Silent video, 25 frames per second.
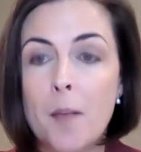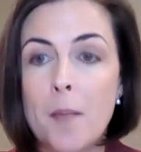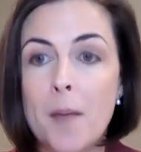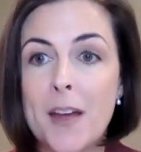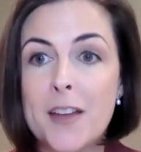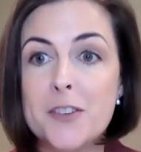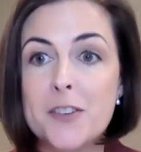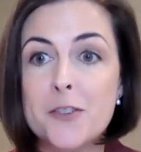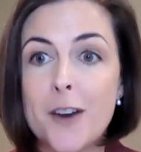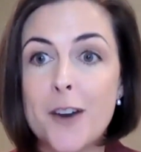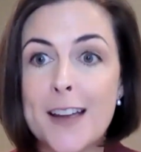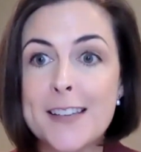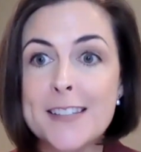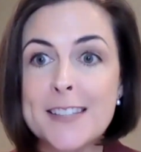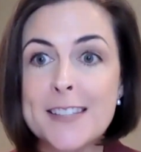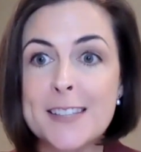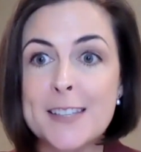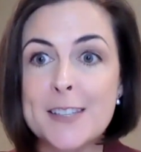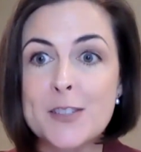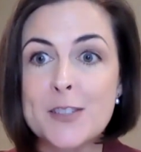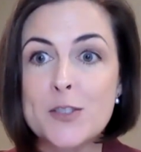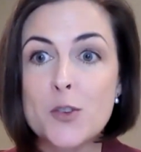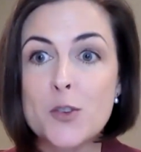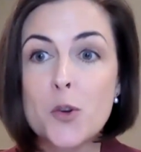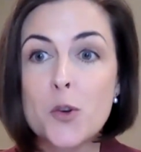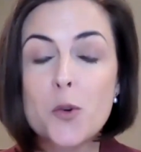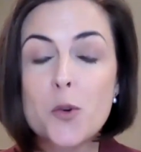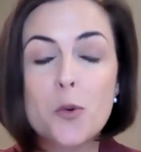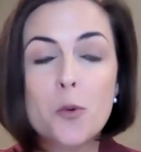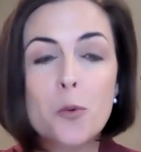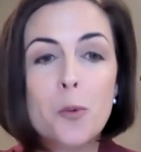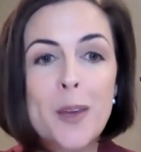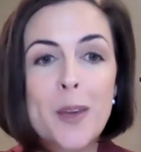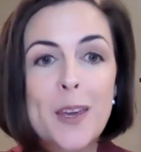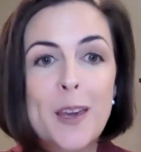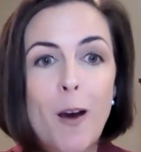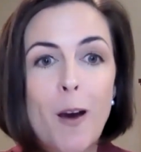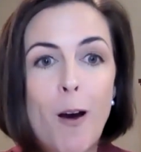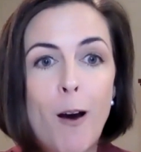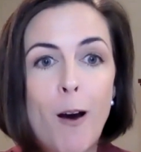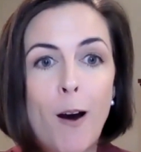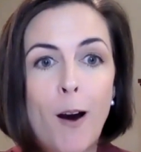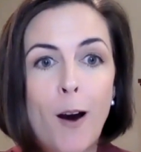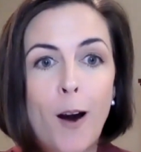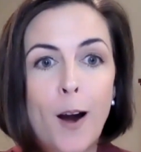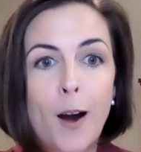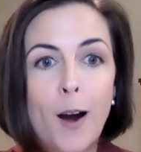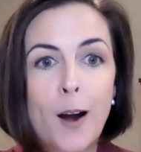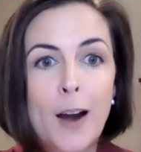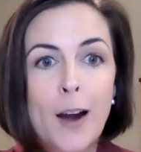addresses who we
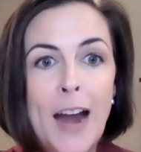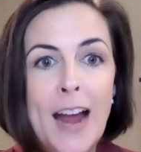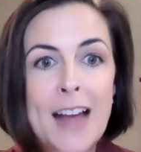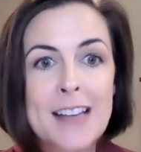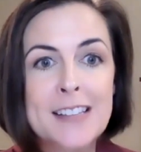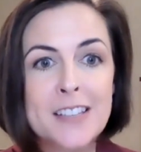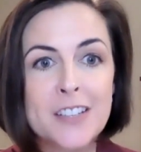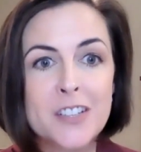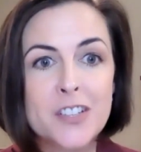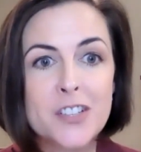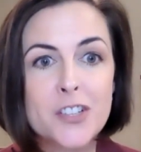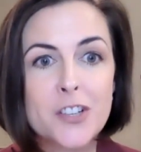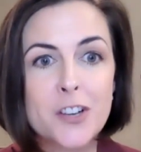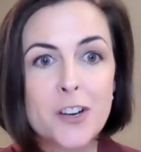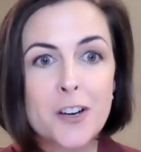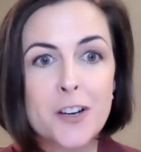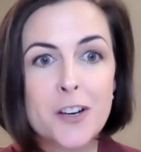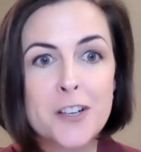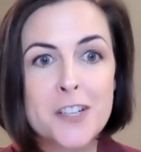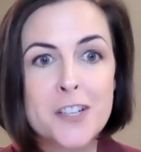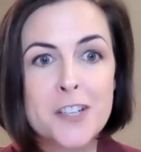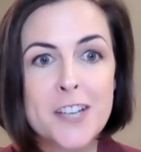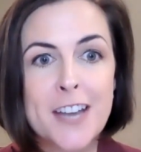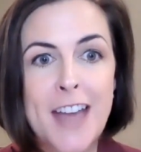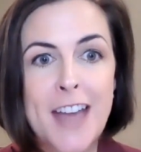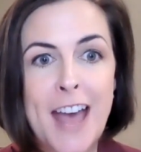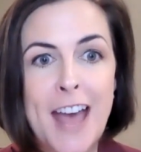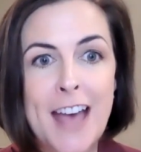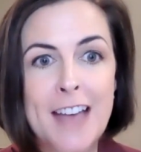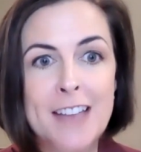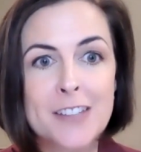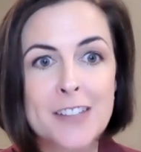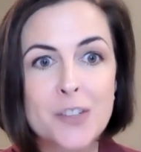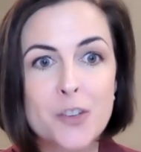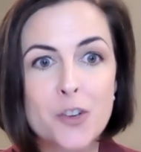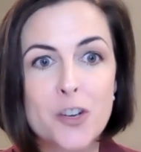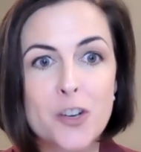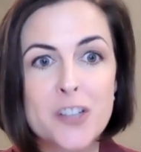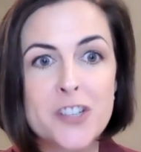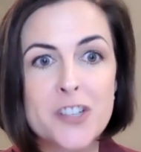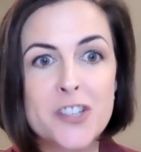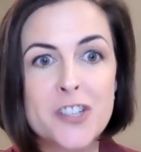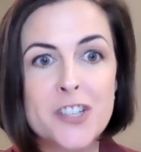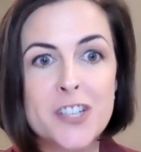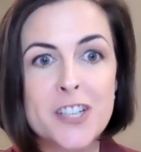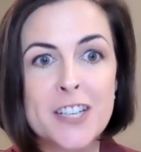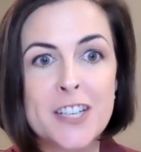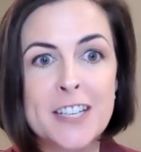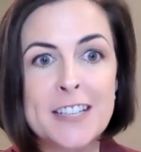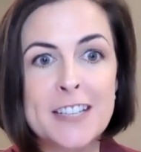are as a church and as
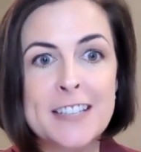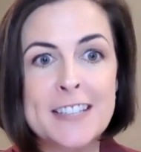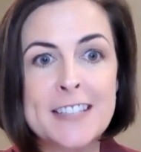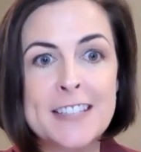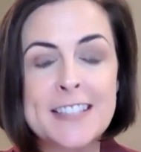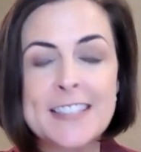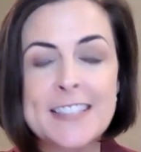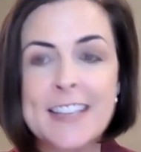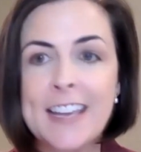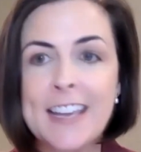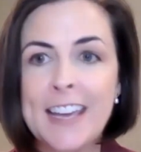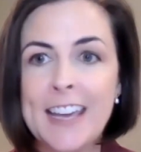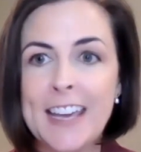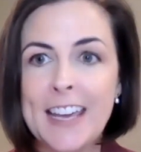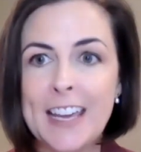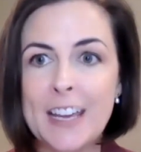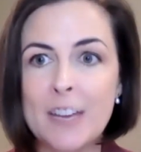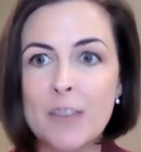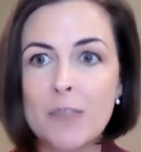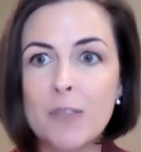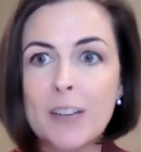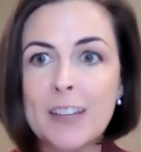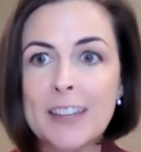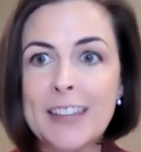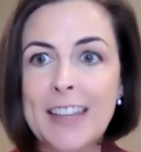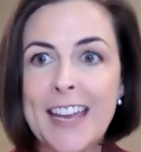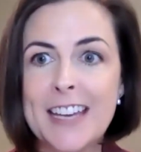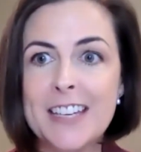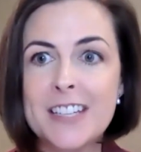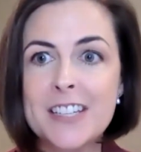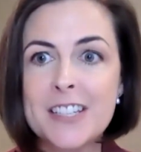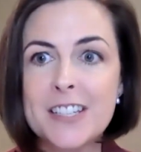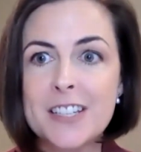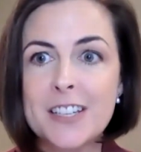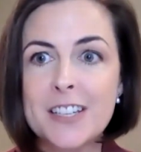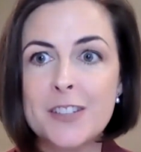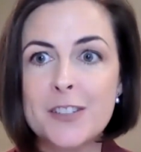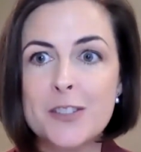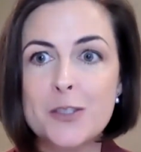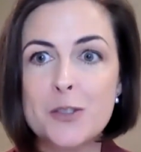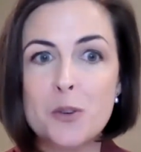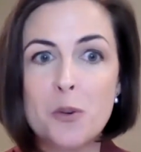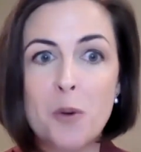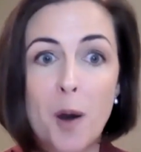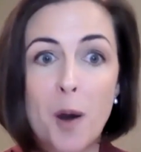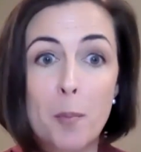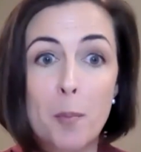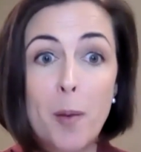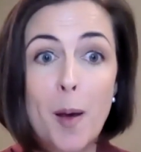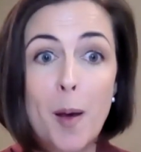Christians in relation to
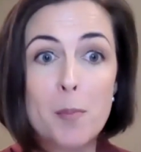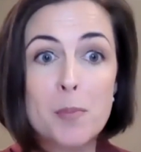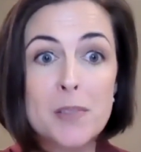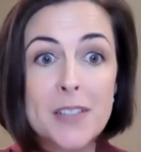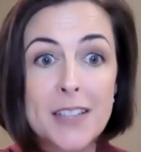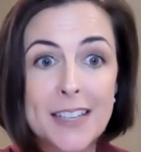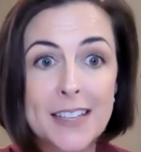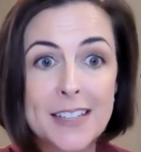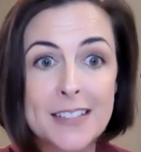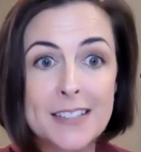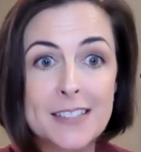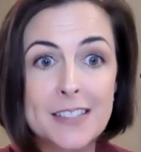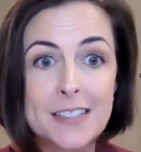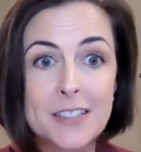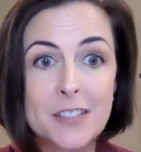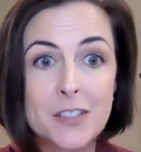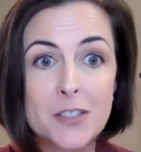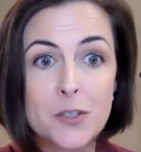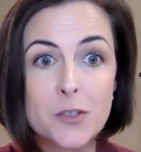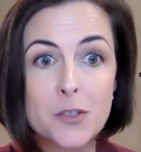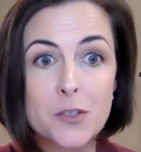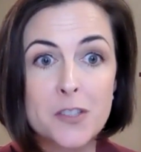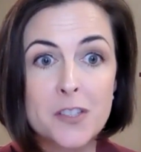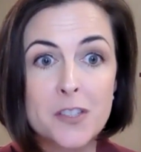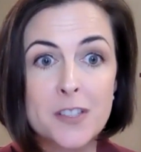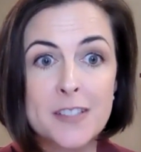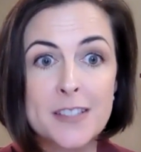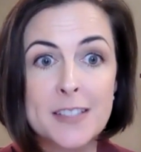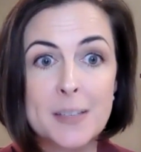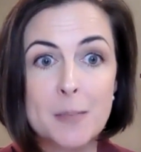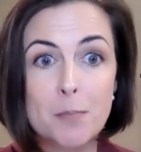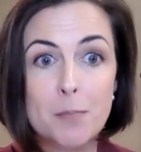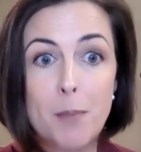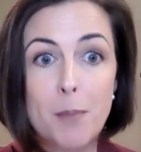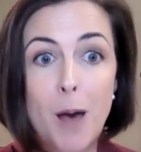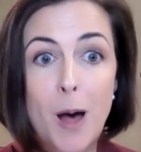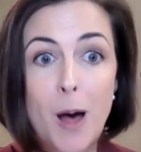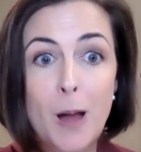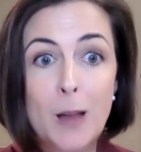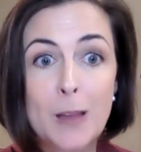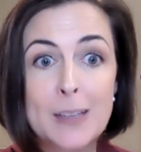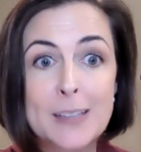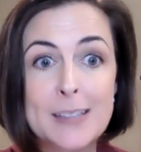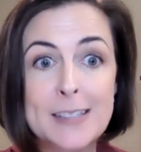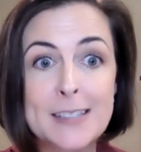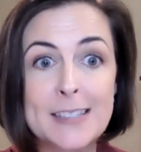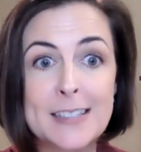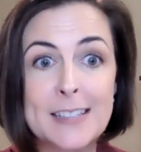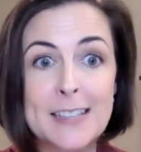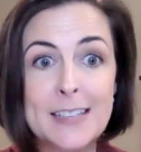our public institutions and
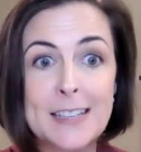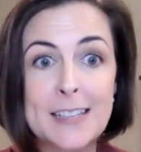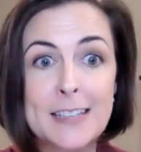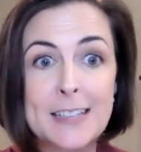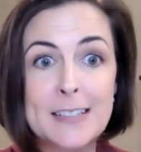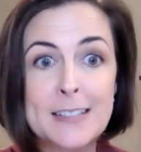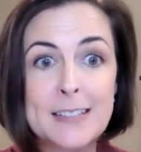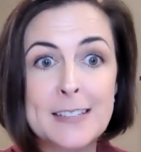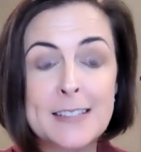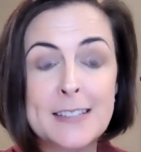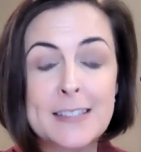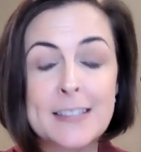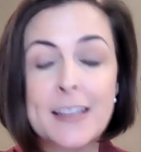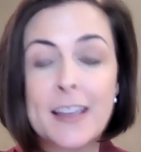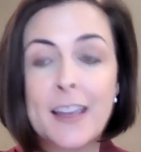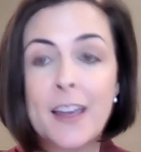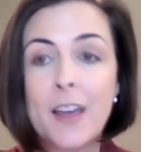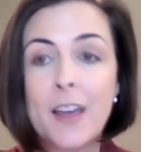policies,